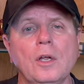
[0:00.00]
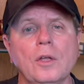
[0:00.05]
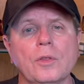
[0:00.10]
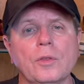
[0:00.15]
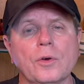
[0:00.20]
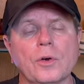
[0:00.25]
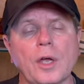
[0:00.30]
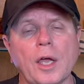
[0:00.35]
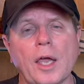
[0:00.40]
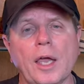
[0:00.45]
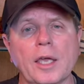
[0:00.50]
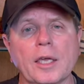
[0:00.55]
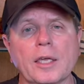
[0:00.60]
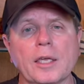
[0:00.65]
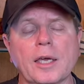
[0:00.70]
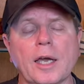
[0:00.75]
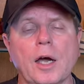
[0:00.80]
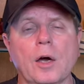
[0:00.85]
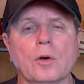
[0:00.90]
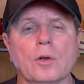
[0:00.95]
they're
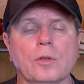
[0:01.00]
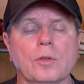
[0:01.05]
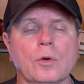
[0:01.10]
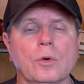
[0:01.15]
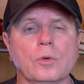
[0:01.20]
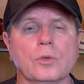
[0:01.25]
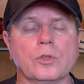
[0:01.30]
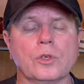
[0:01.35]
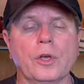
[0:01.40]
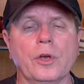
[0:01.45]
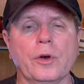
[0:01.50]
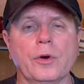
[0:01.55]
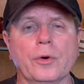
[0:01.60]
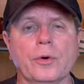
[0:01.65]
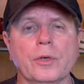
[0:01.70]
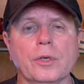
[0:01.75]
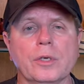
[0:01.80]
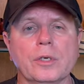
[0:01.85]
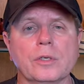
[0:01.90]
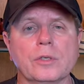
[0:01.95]
hanging out in those
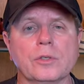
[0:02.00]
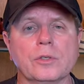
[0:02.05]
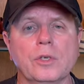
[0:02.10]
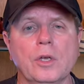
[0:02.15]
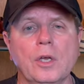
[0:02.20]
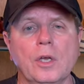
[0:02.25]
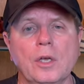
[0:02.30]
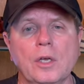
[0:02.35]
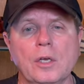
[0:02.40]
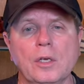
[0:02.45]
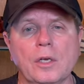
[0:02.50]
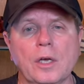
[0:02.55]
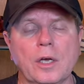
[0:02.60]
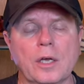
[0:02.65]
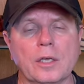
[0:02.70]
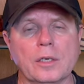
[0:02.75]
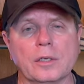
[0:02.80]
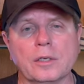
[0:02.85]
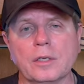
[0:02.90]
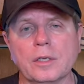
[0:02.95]
areas
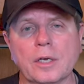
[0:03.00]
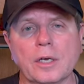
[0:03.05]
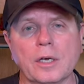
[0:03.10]
and